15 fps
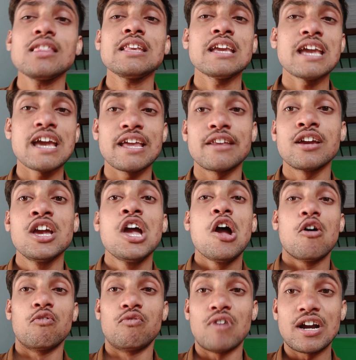And
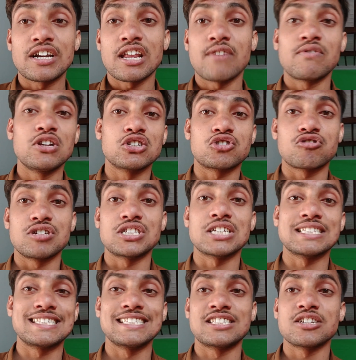water filtration
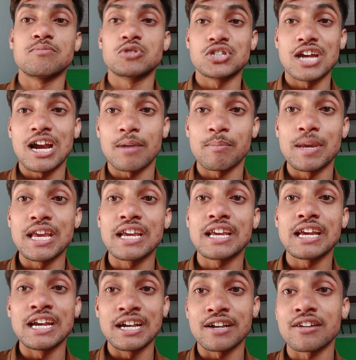systems that make
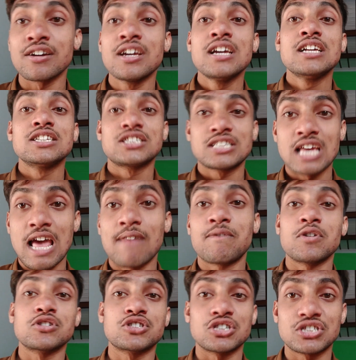it
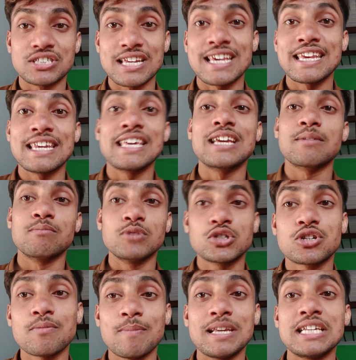self-sustaining.
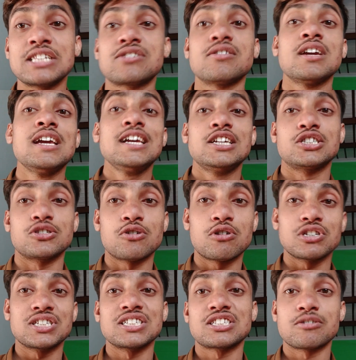Mr. Beast is not
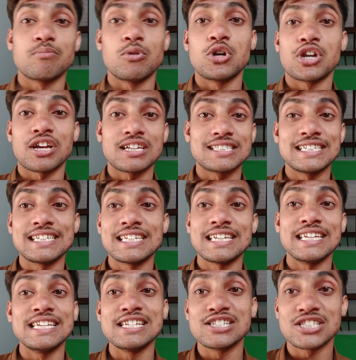just building a city;
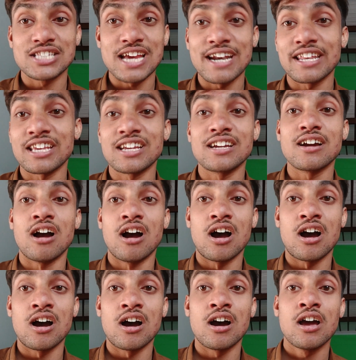he is setting
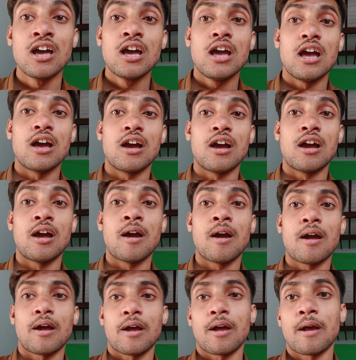a
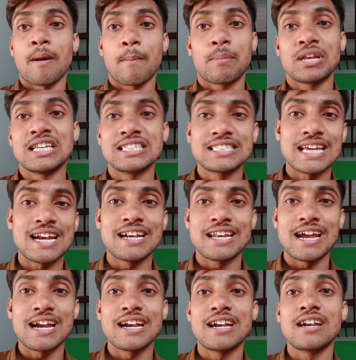
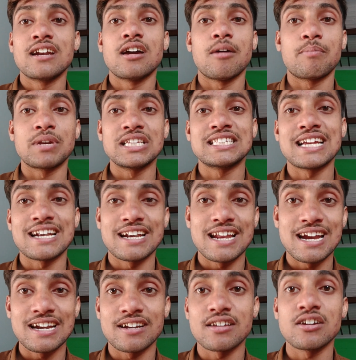precedent
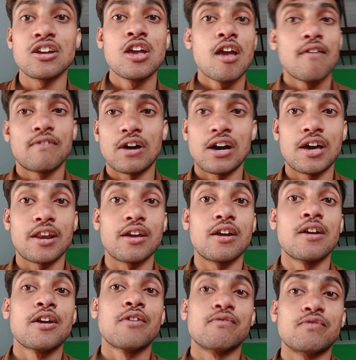for
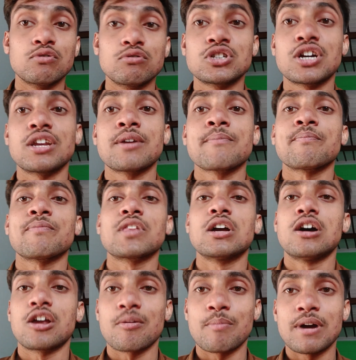future
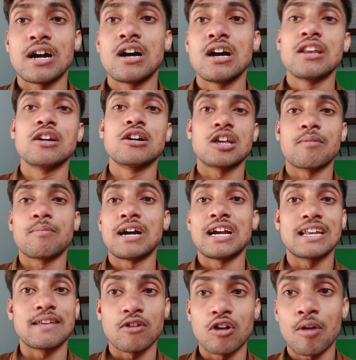urban
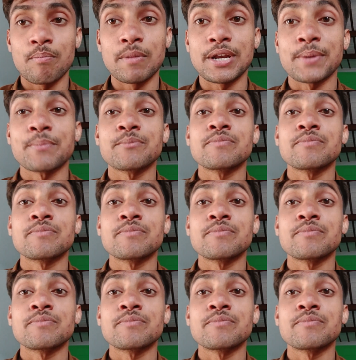development.